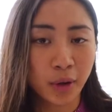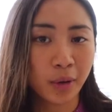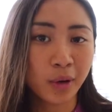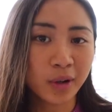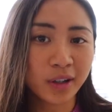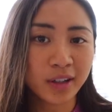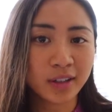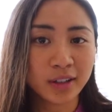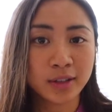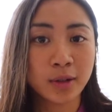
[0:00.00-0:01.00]
or
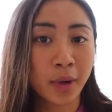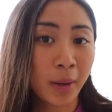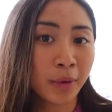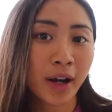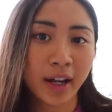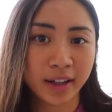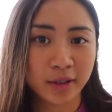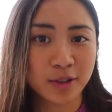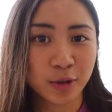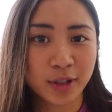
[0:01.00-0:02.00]
you bought more
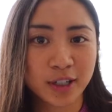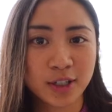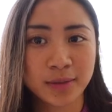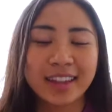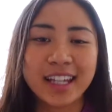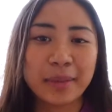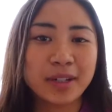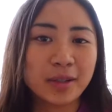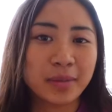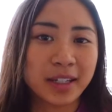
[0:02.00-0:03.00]
iCloud storage. This
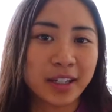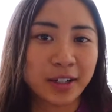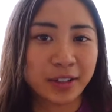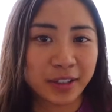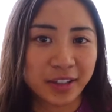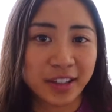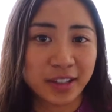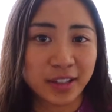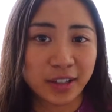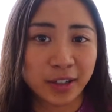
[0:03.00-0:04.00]
happened to me earlier
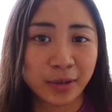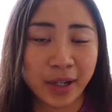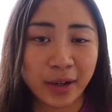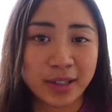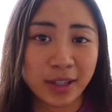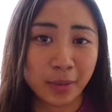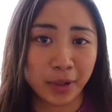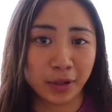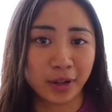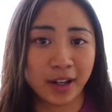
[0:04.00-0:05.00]
this year when I was in the
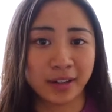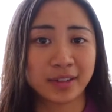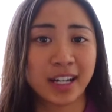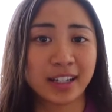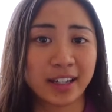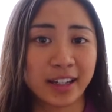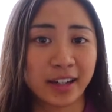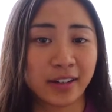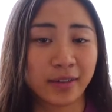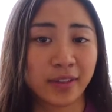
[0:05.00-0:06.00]
middle of taking
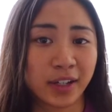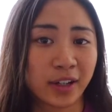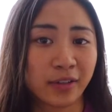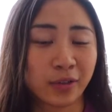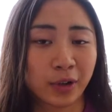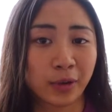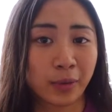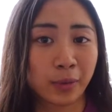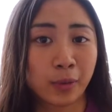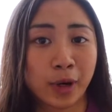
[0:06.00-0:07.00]
a video for
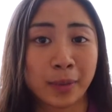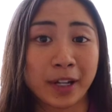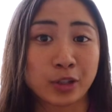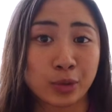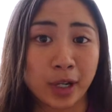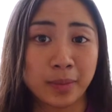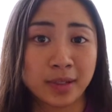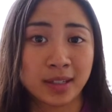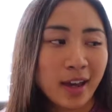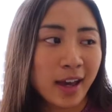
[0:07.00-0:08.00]
one of my
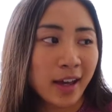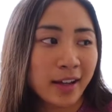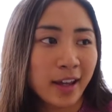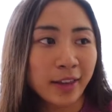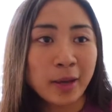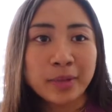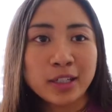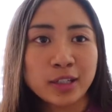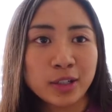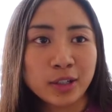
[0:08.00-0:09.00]
trips, and it led me
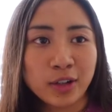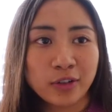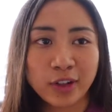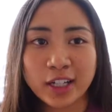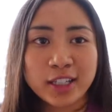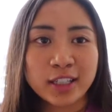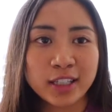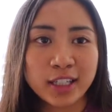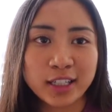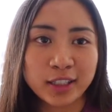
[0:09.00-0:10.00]
to
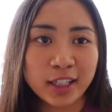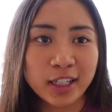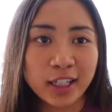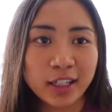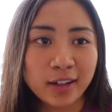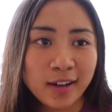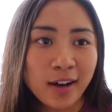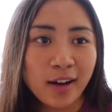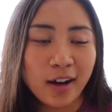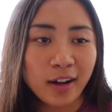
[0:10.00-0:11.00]
frantically deleting
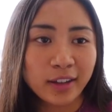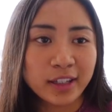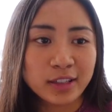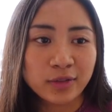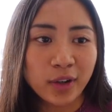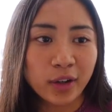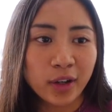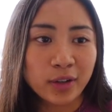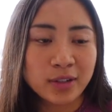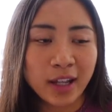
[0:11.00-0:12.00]
all these
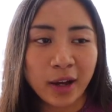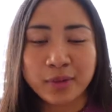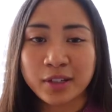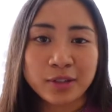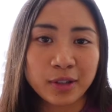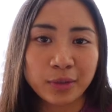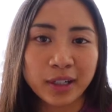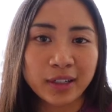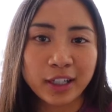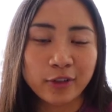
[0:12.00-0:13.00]
photos that I wasn't so
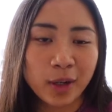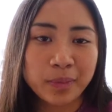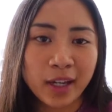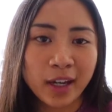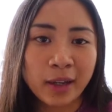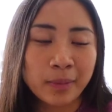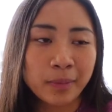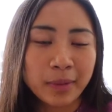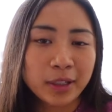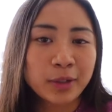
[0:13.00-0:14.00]
ready to give up yet.
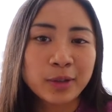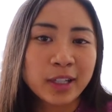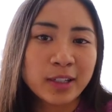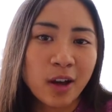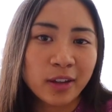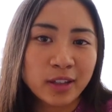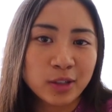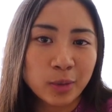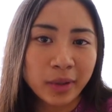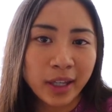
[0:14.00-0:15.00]
I mean, who needs all these
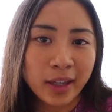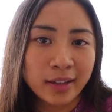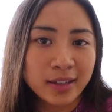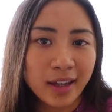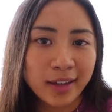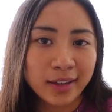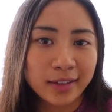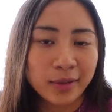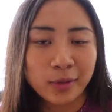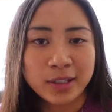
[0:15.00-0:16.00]
duplicates
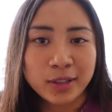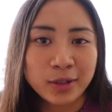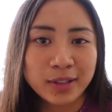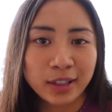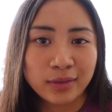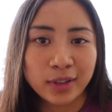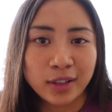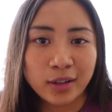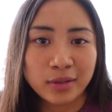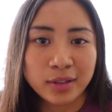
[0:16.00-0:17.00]
and 2-second
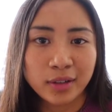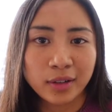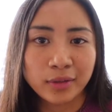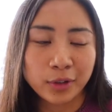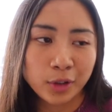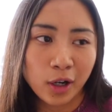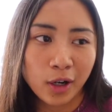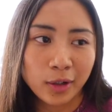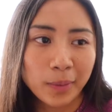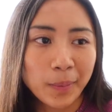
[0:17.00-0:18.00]
videos of your
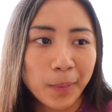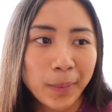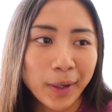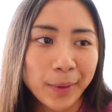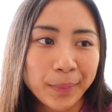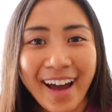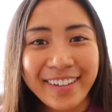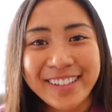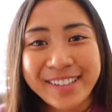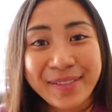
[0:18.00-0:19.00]
dog? But
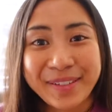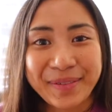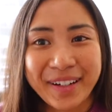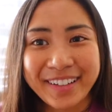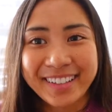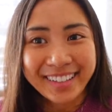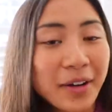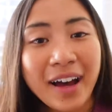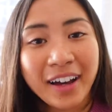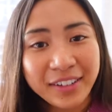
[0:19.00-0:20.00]
I just wasn't ready.
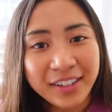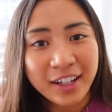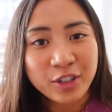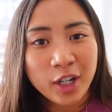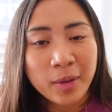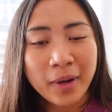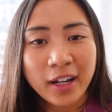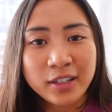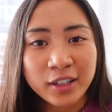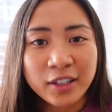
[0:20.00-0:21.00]
So after that trip,
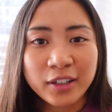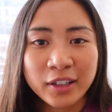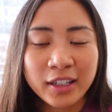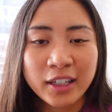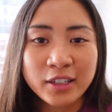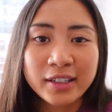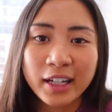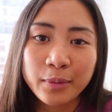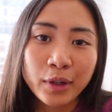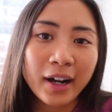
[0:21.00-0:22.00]
I started looking into
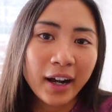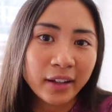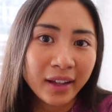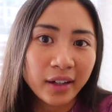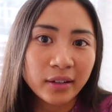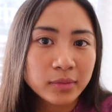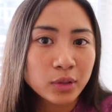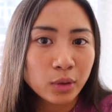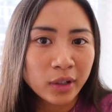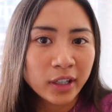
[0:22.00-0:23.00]
getting more iCloud
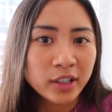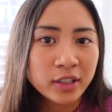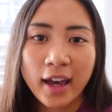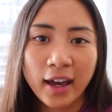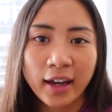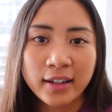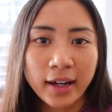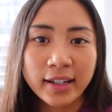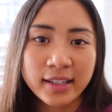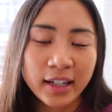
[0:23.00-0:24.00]
storage, and
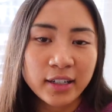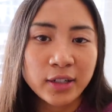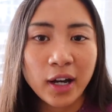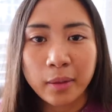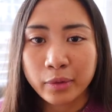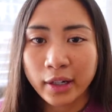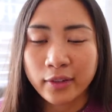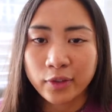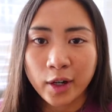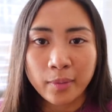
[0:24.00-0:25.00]
I decided to
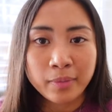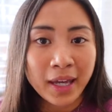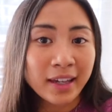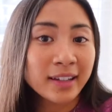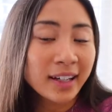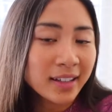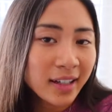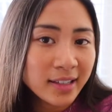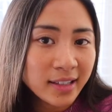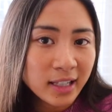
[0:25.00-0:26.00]
upgrade from paying
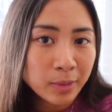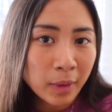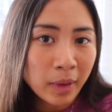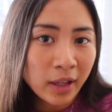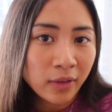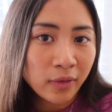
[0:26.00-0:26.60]
99 cents per month